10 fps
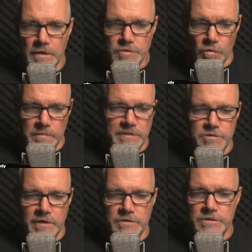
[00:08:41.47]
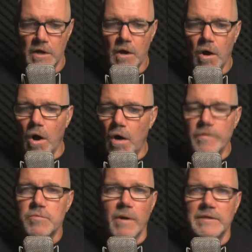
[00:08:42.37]
school administrators,
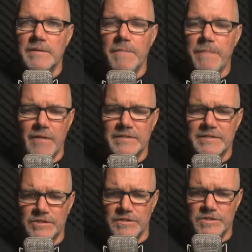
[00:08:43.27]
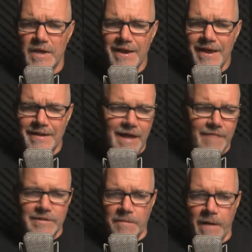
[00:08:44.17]
always wanted to be politicians. And now
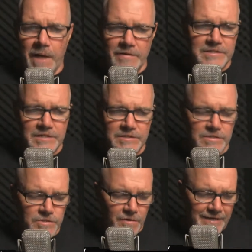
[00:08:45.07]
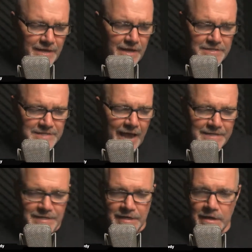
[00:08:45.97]
that the politicians are
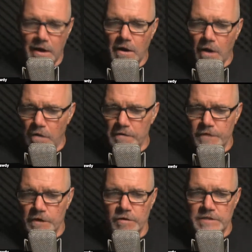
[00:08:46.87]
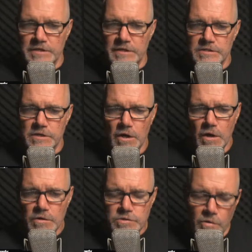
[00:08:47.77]
exacting all of their craziness,
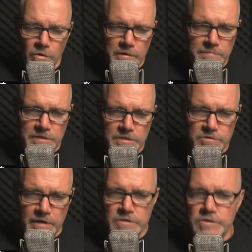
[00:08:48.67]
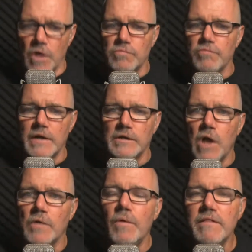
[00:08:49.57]
school administrators go right
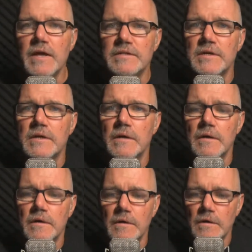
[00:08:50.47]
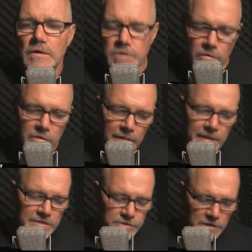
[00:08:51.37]
along with it. So let
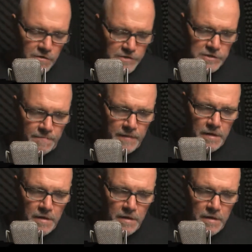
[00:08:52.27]
me ask you a question.